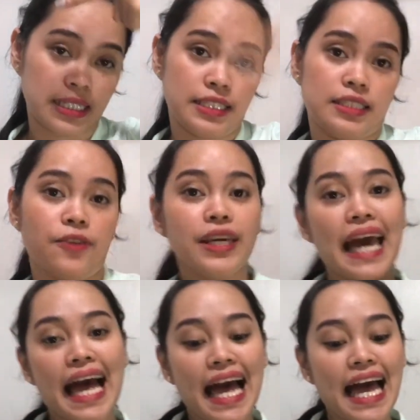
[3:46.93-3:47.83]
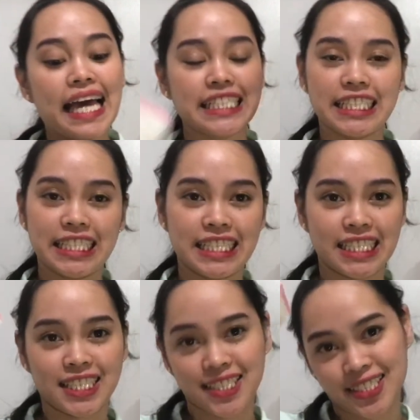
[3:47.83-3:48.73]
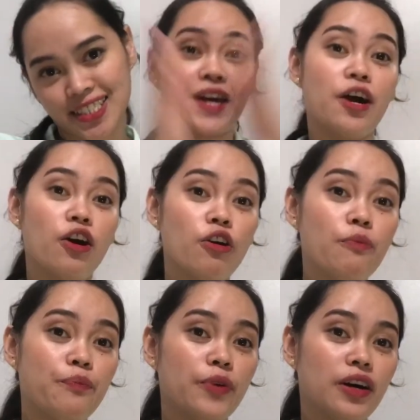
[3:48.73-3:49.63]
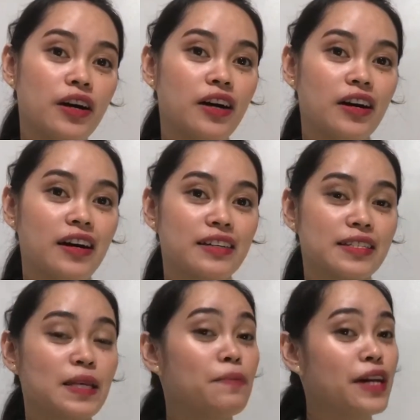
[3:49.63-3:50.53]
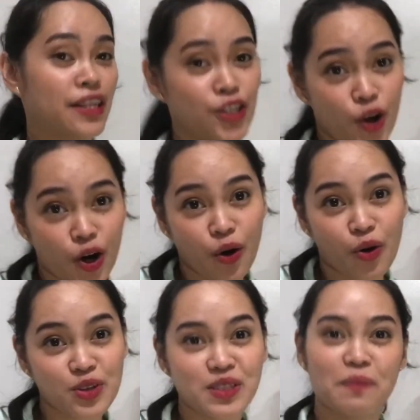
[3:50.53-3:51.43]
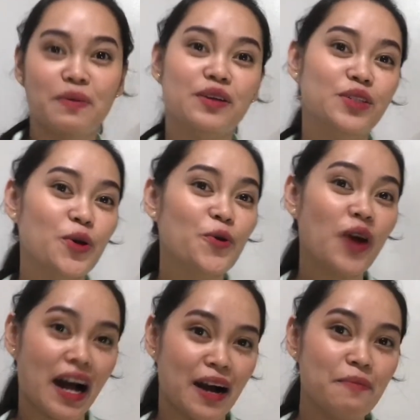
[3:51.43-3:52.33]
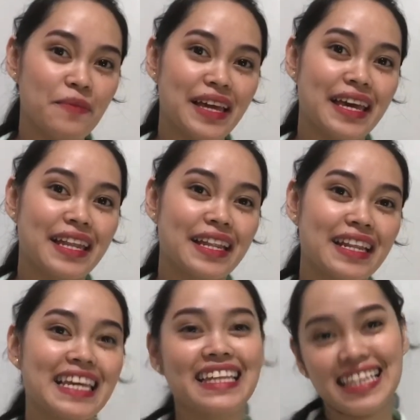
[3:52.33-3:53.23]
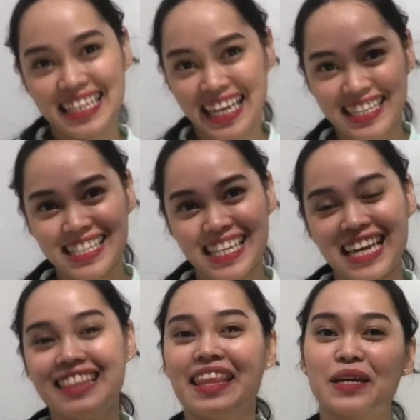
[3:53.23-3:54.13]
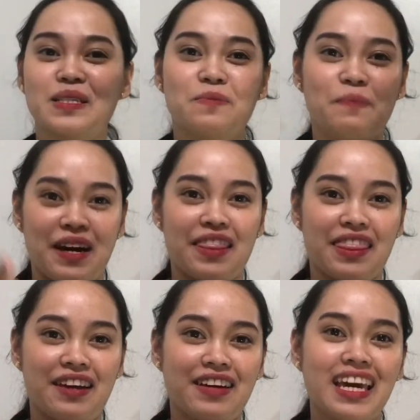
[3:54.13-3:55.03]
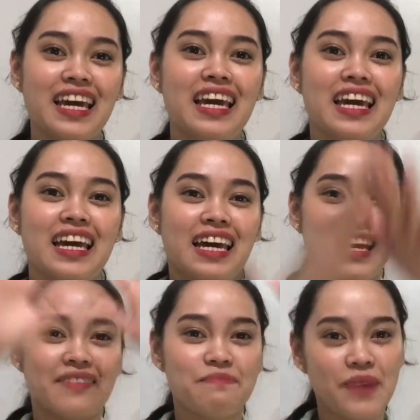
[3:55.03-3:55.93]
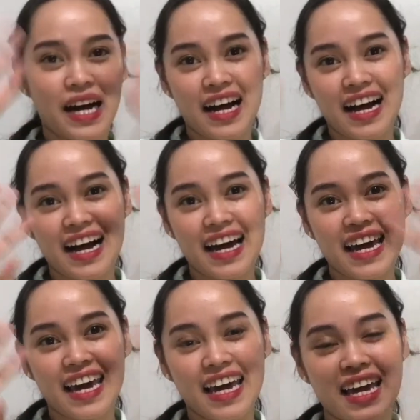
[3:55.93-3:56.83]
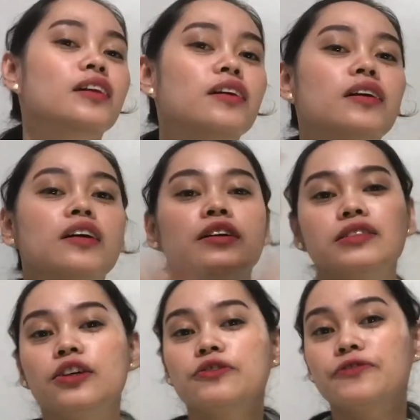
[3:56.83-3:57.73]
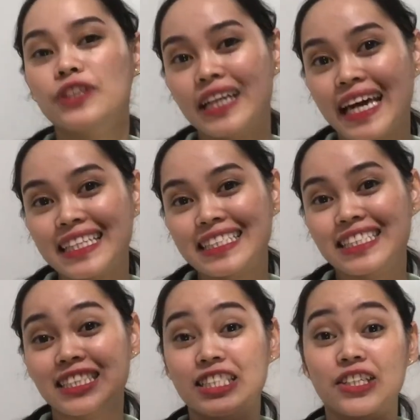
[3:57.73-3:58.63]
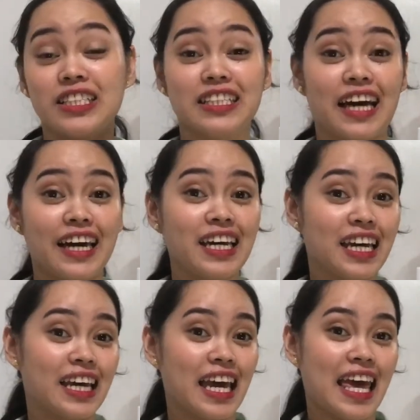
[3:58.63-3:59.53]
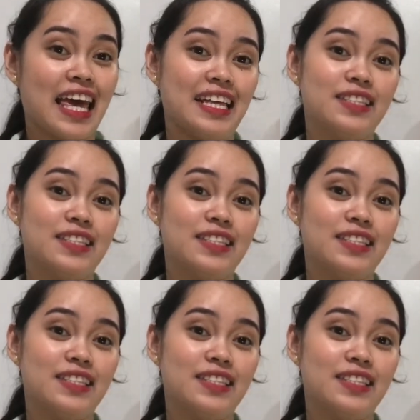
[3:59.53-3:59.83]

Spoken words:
So, yan! I hope sabayan niyo ako sa pag-glow up, and kita kits next month, okay? Bye! Don't forget to like and